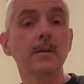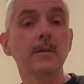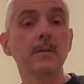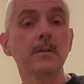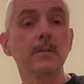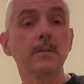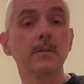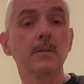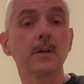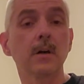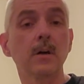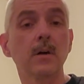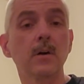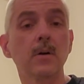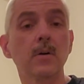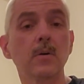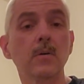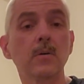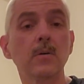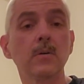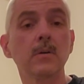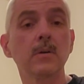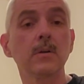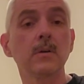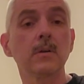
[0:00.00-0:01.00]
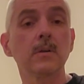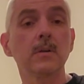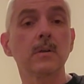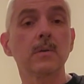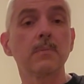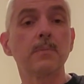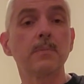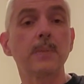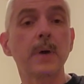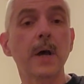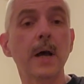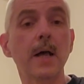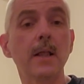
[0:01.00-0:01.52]
So the
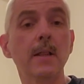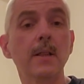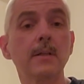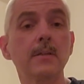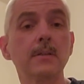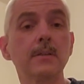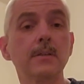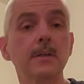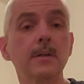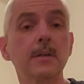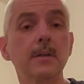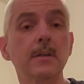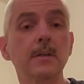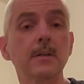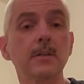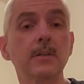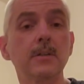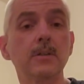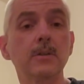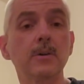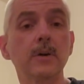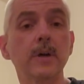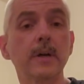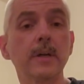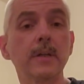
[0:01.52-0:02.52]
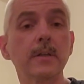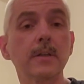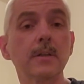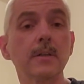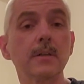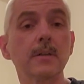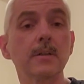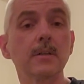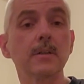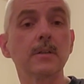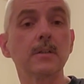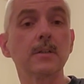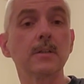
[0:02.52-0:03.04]
balance and the strength and
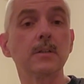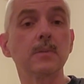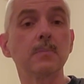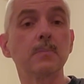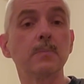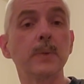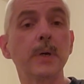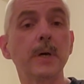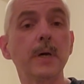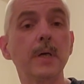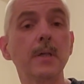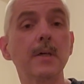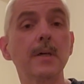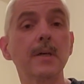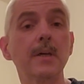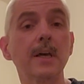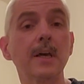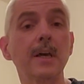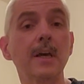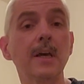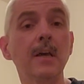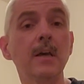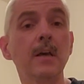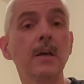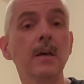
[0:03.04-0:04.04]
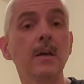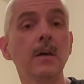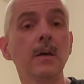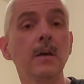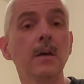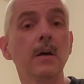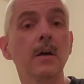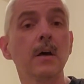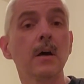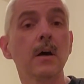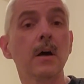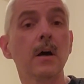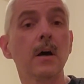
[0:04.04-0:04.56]
the stability
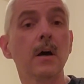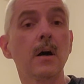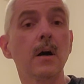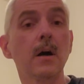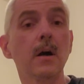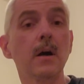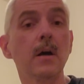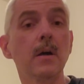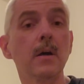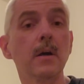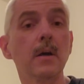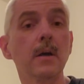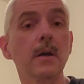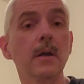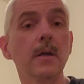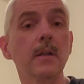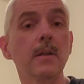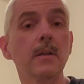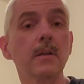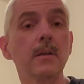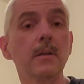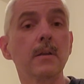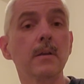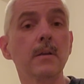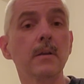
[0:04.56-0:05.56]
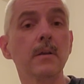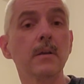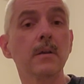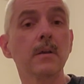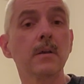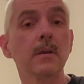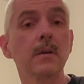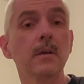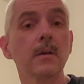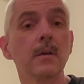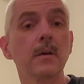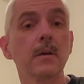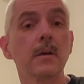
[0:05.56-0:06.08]
and
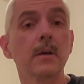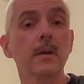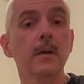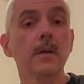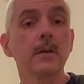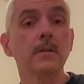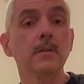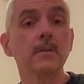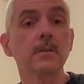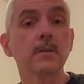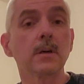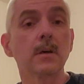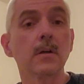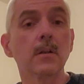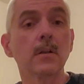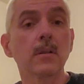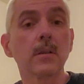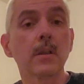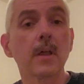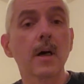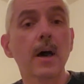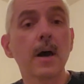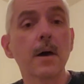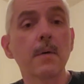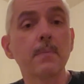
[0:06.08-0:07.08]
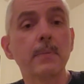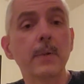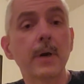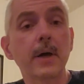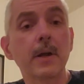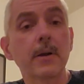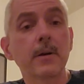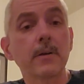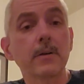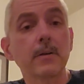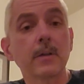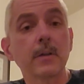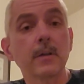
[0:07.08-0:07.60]
is a lot
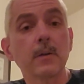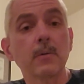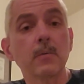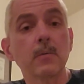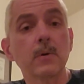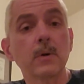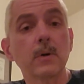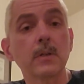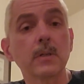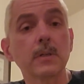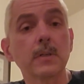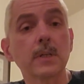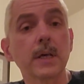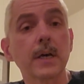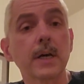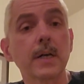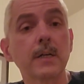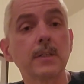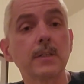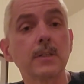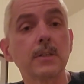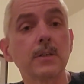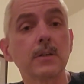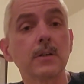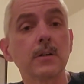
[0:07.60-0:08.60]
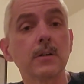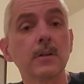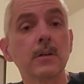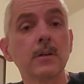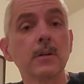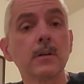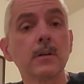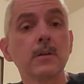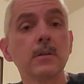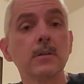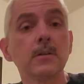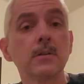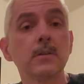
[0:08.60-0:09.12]
better than it was last year.
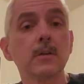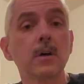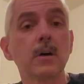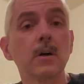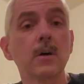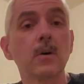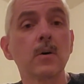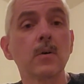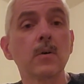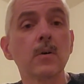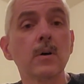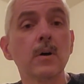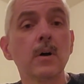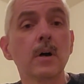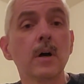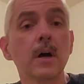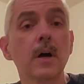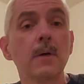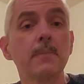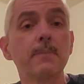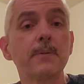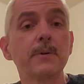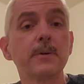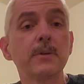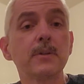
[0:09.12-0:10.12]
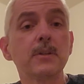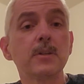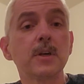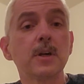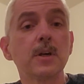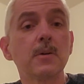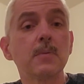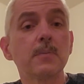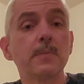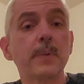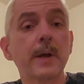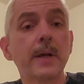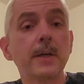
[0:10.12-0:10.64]
So I appreciate your
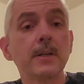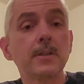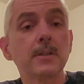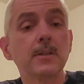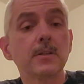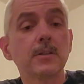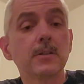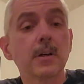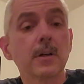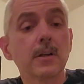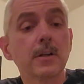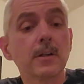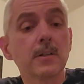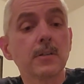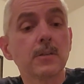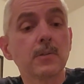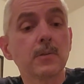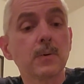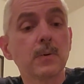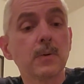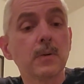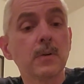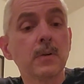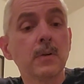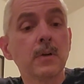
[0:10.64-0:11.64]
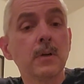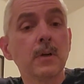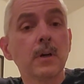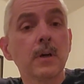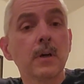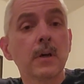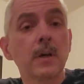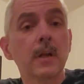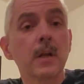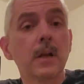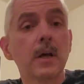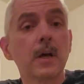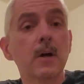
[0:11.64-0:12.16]
patience on this one,
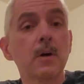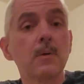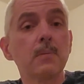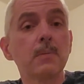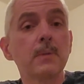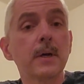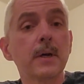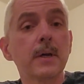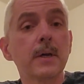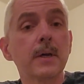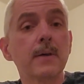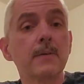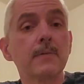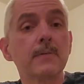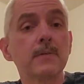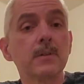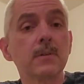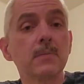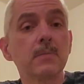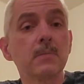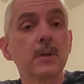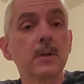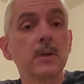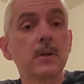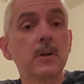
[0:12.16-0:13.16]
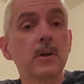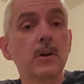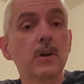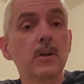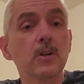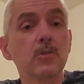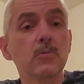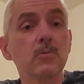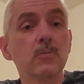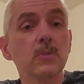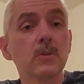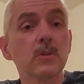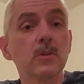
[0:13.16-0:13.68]
and I hope that gives some
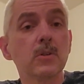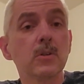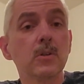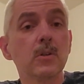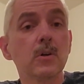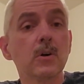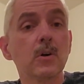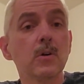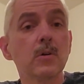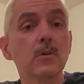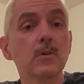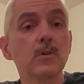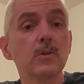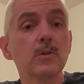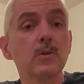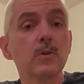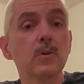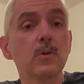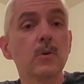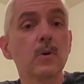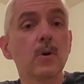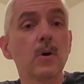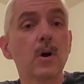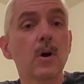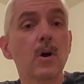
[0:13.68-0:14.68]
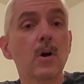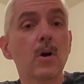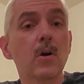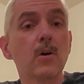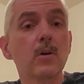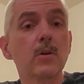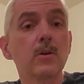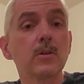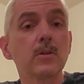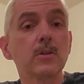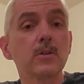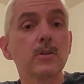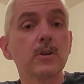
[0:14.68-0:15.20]
encouragement to those who are
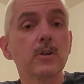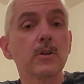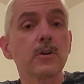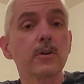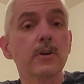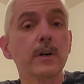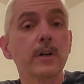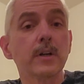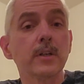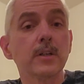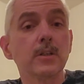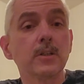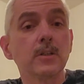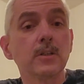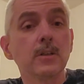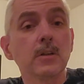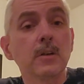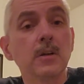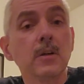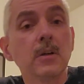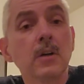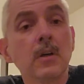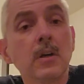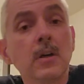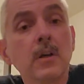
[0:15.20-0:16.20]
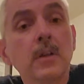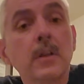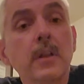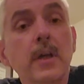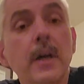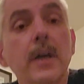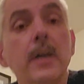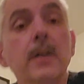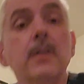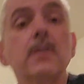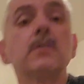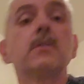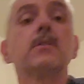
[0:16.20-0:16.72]
discouraged.
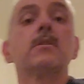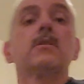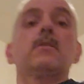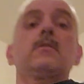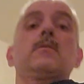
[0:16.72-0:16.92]
Thanks.